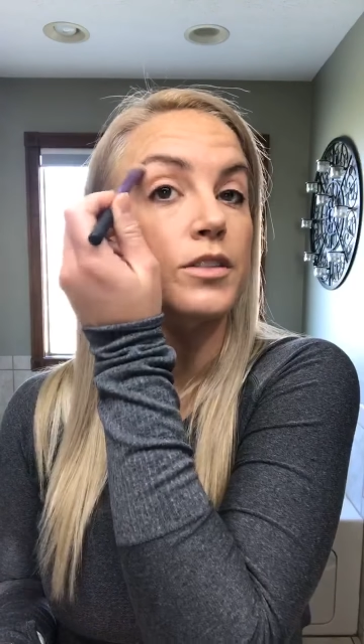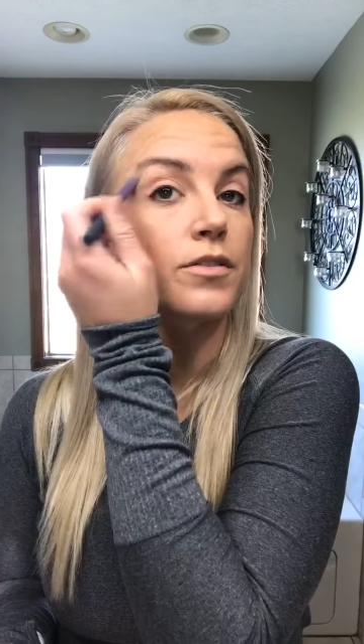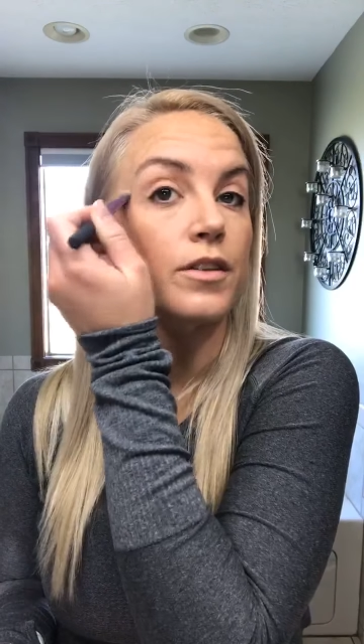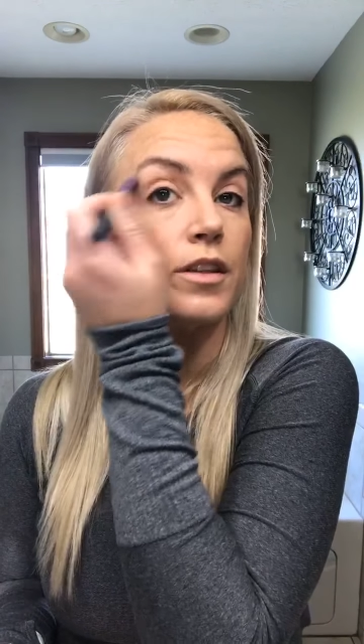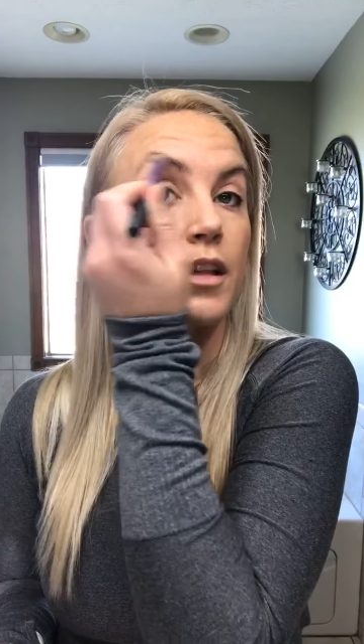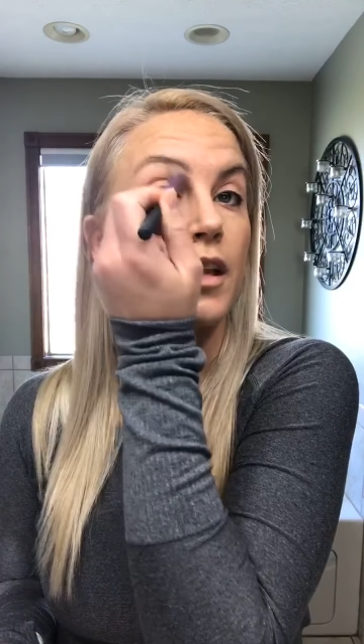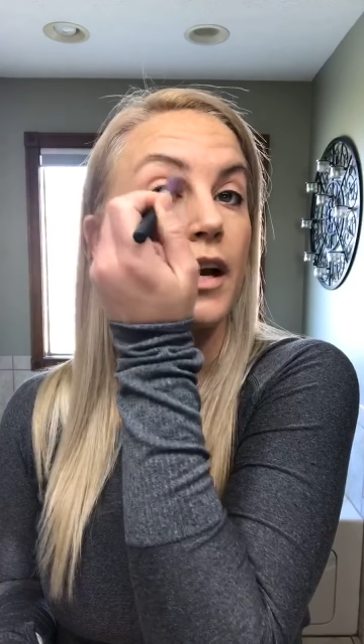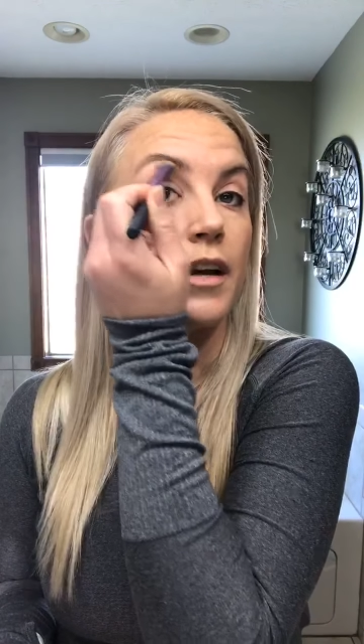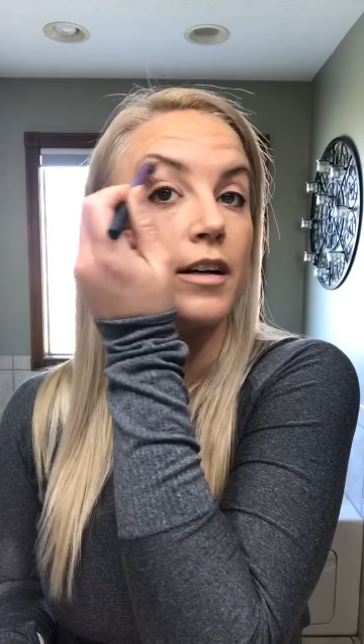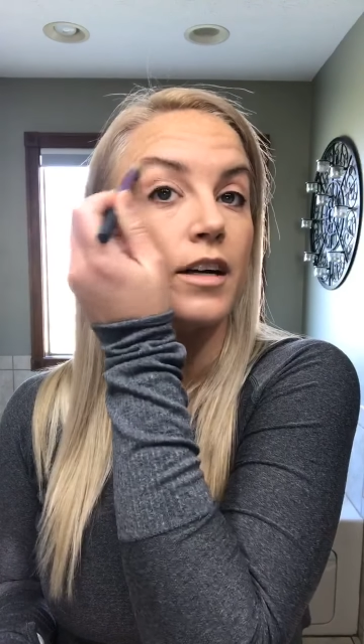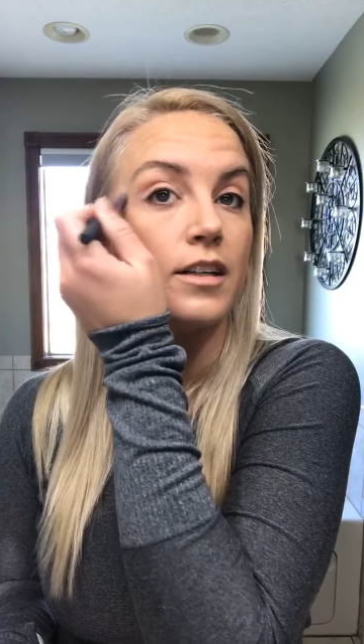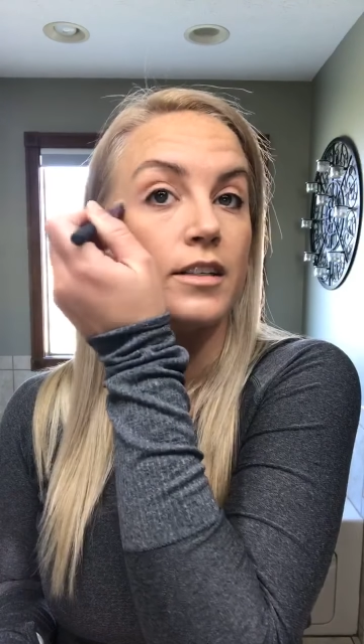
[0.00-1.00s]
for the
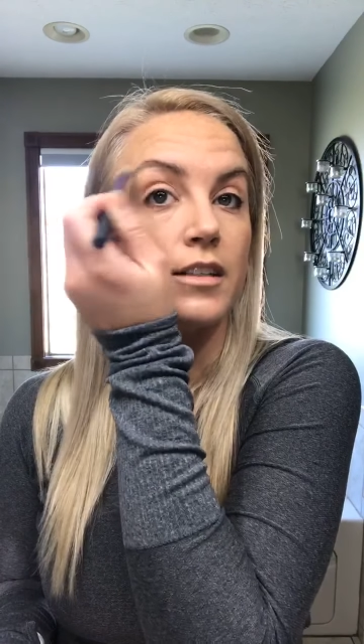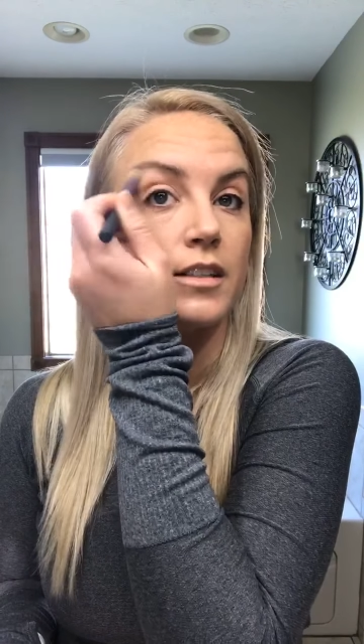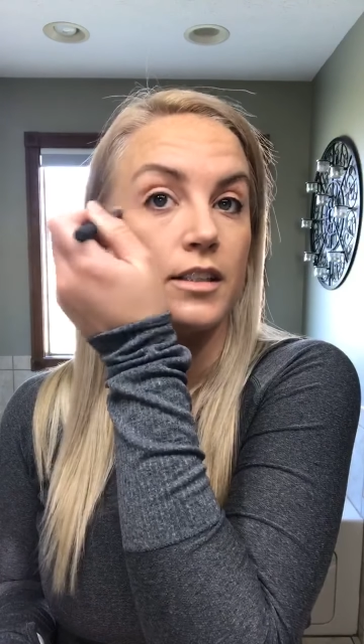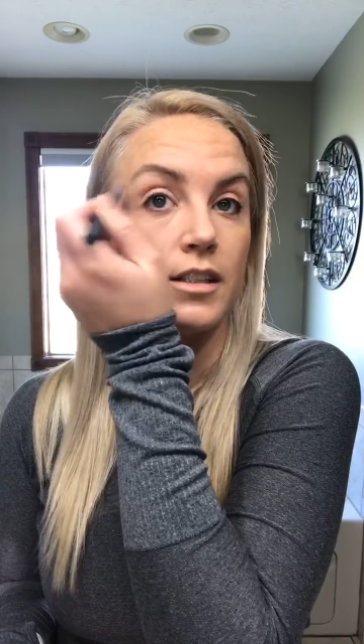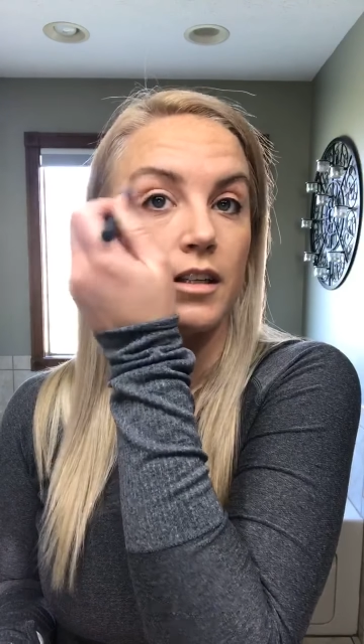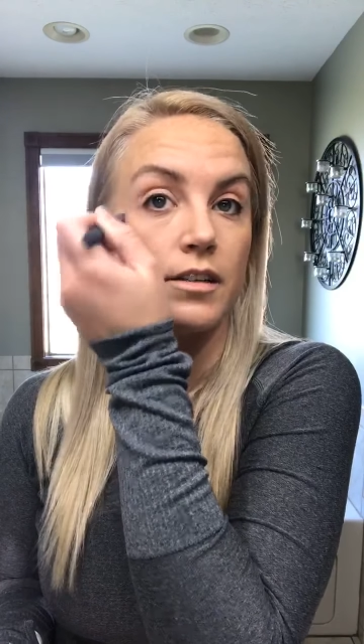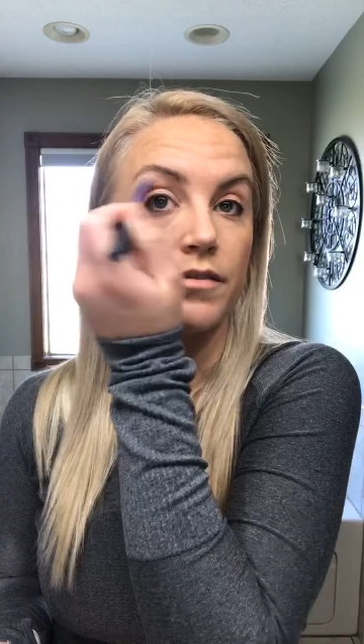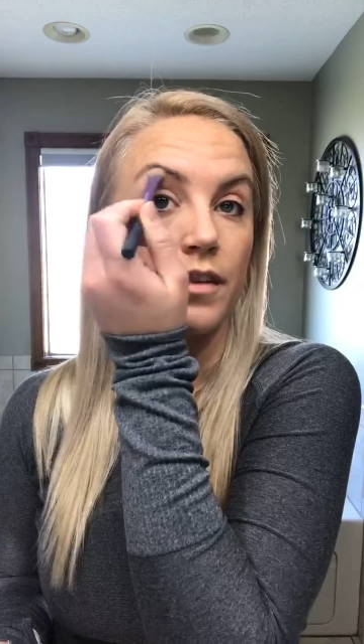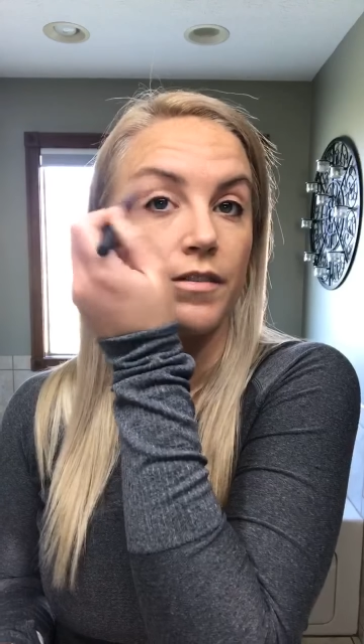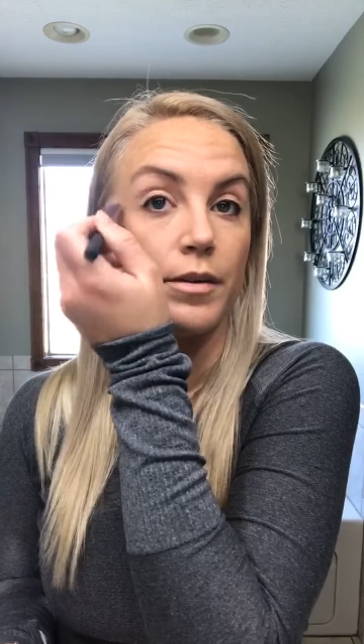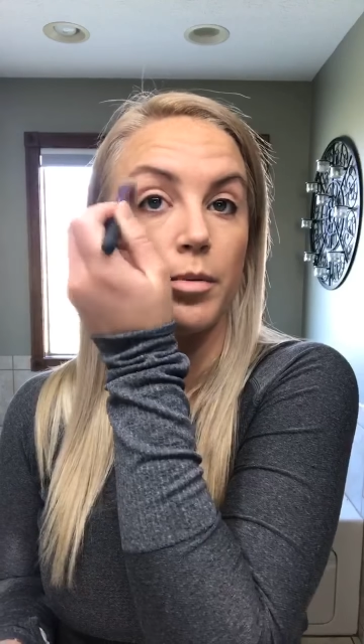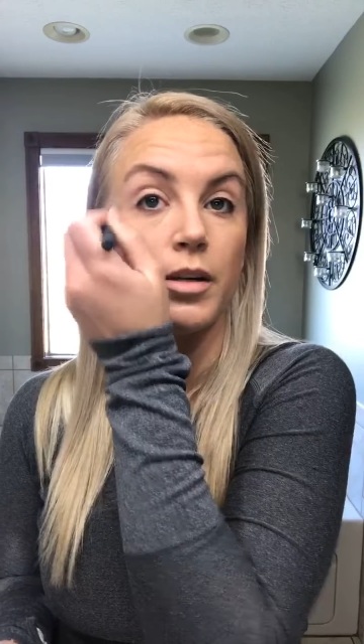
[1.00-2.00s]
lighter colors and another
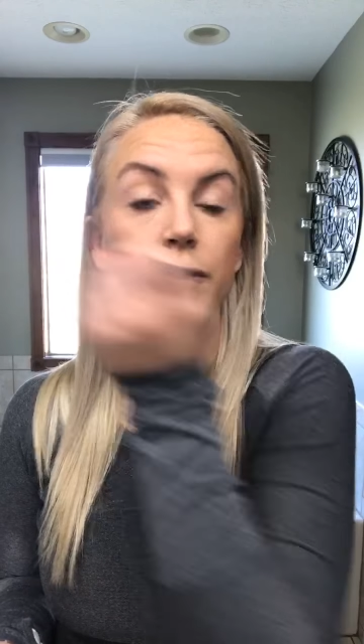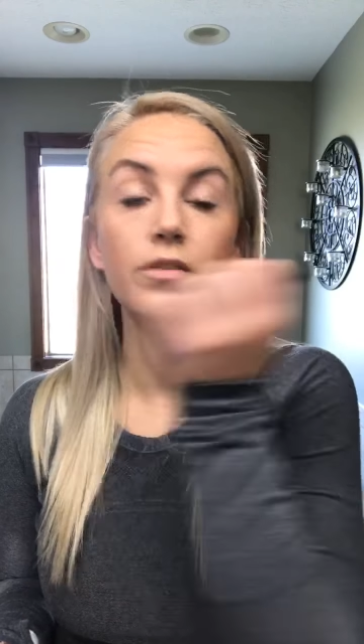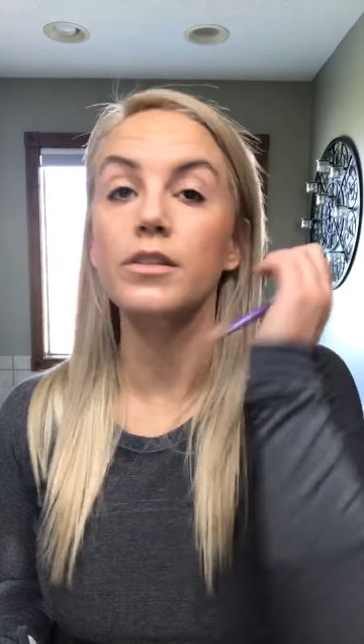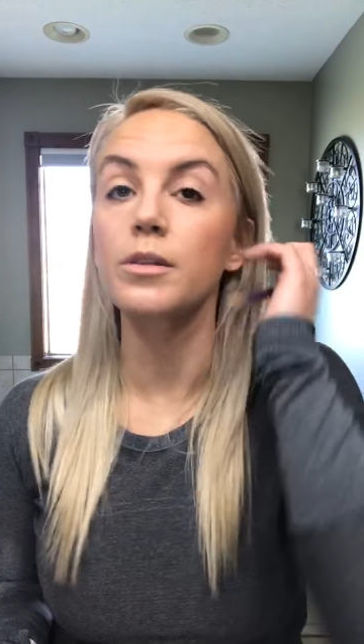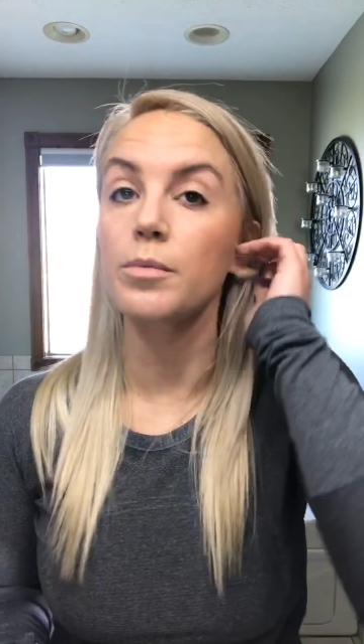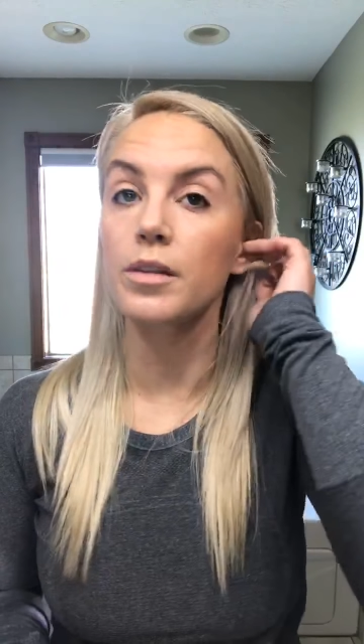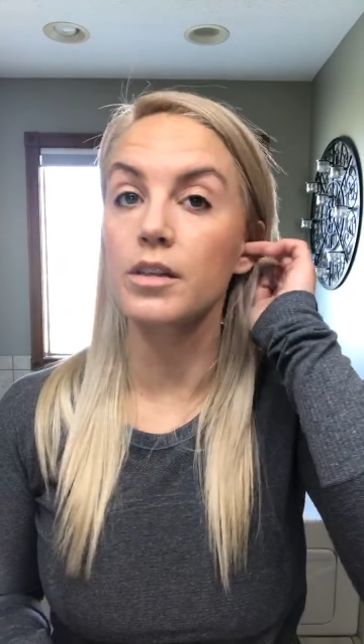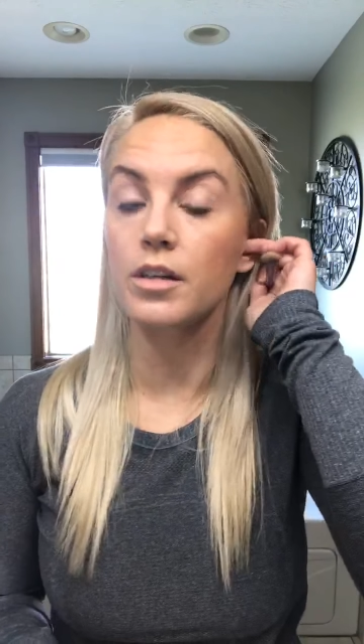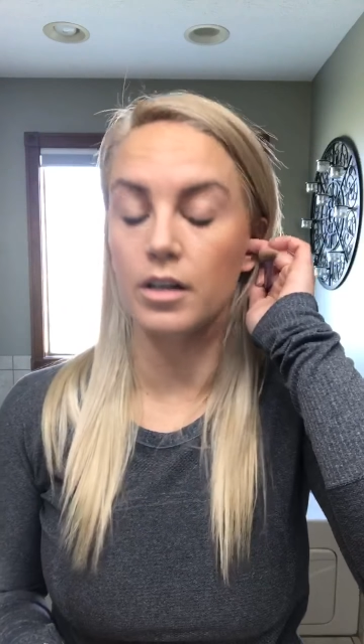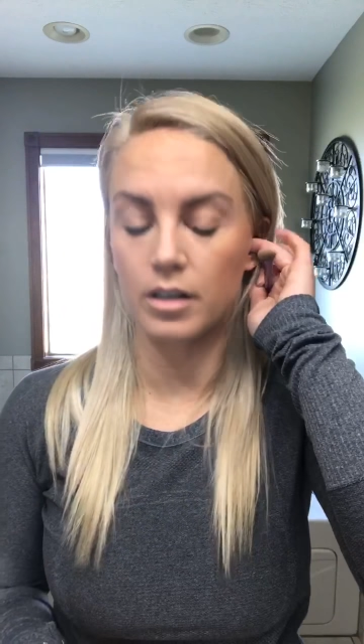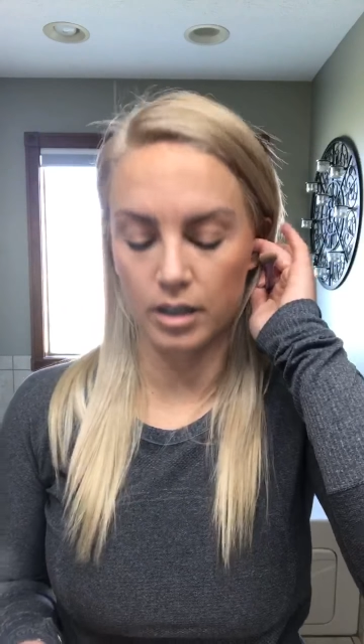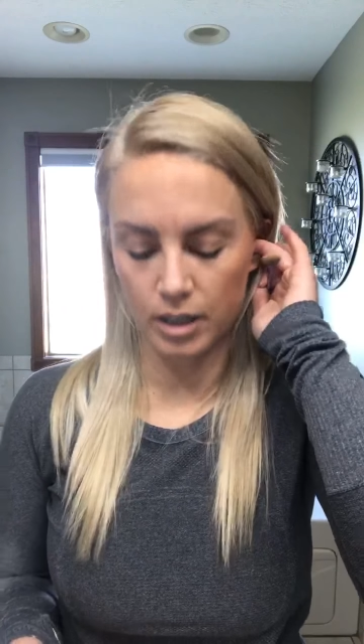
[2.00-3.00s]
fluffy brush for some of the
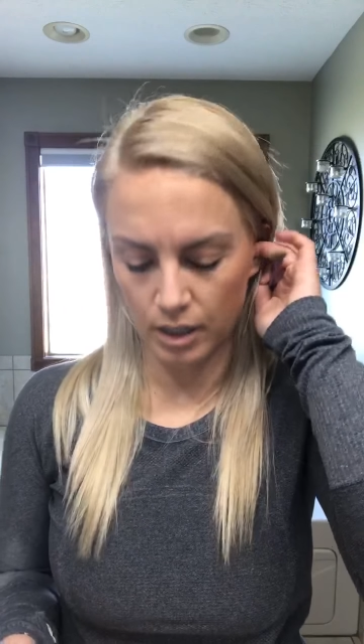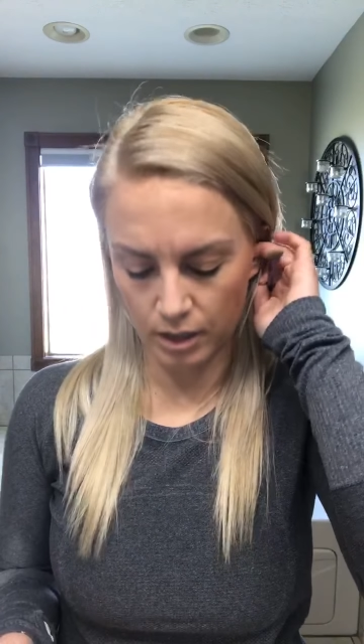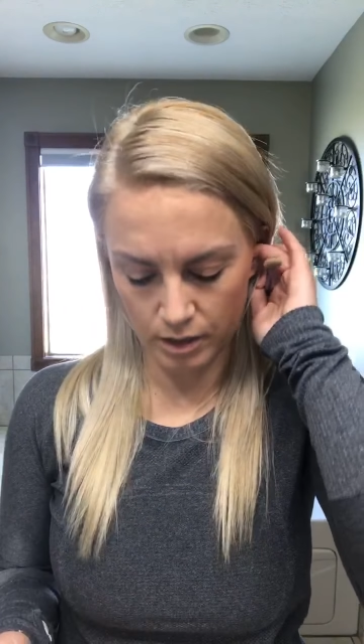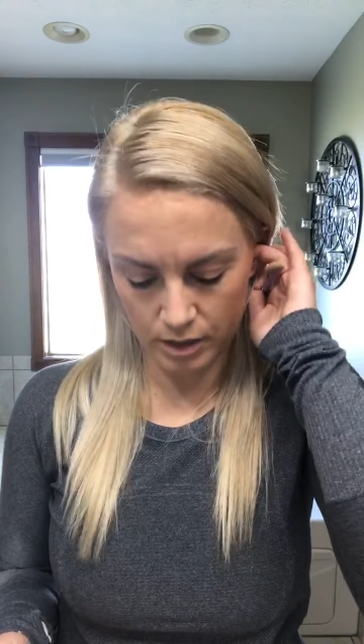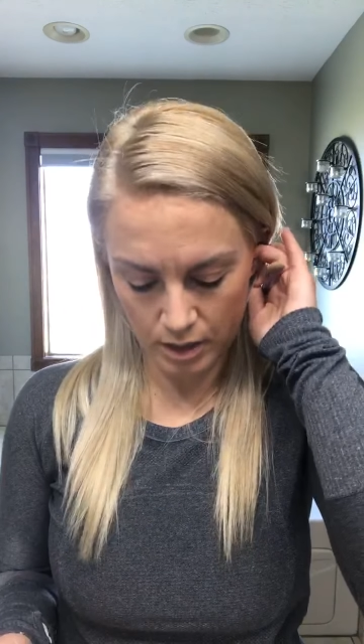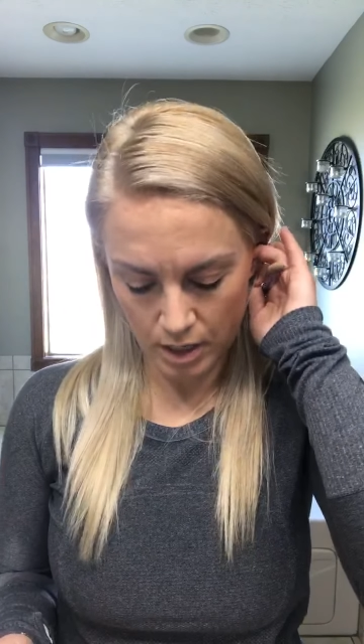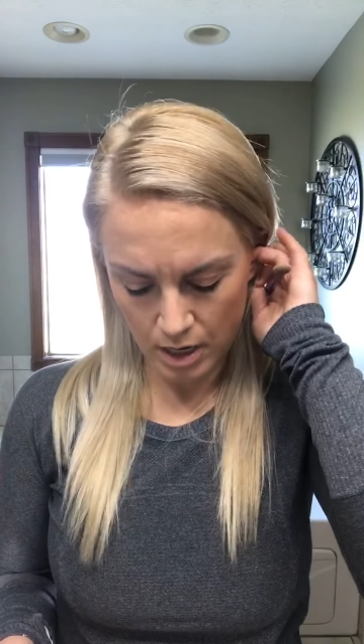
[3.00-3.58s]
darker colors.